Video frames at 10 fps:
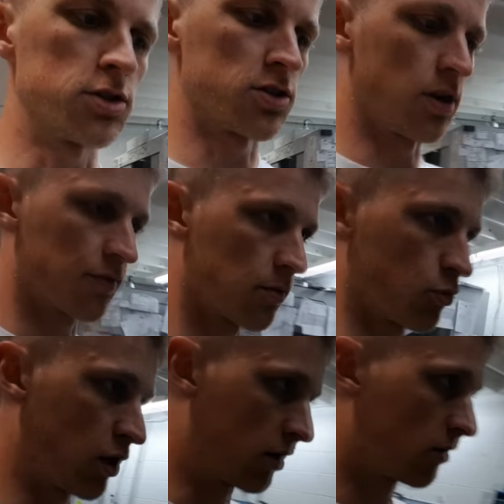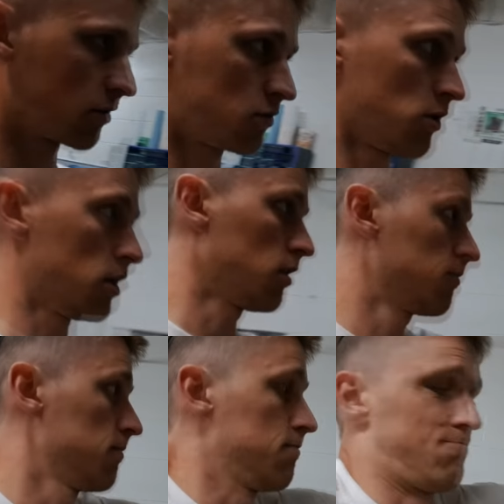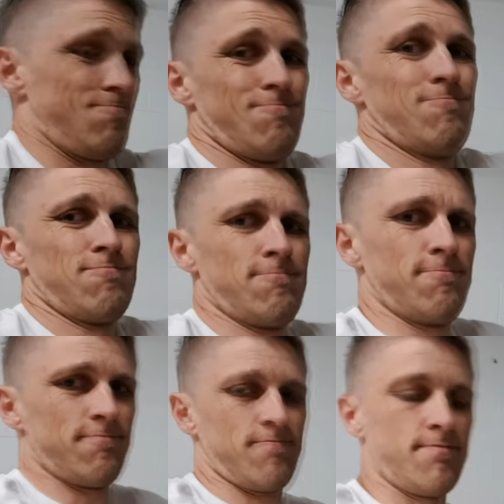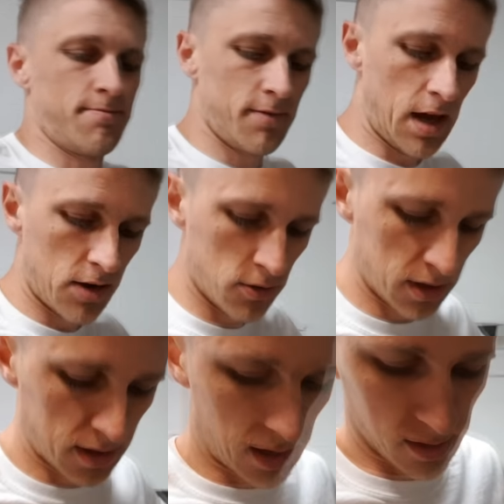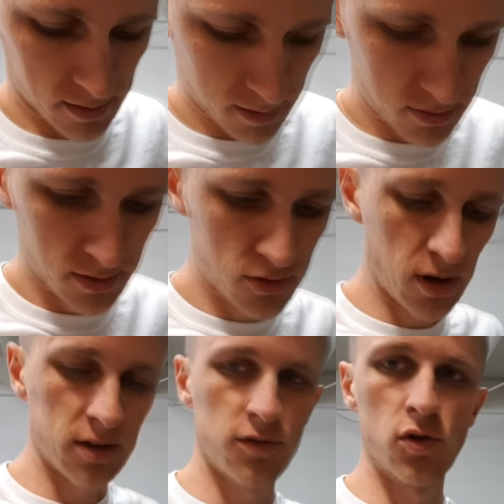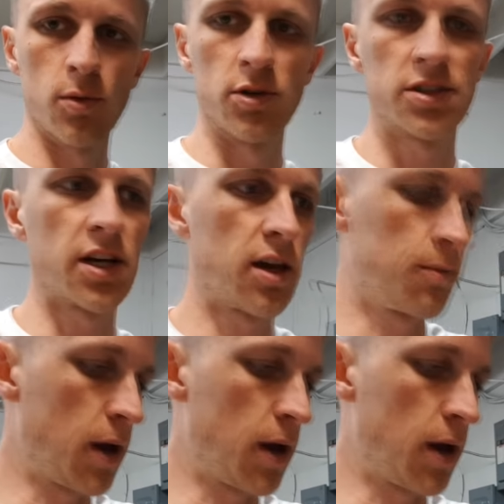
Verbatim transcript: and shut off the breaker as well. I don't need that transformer sucking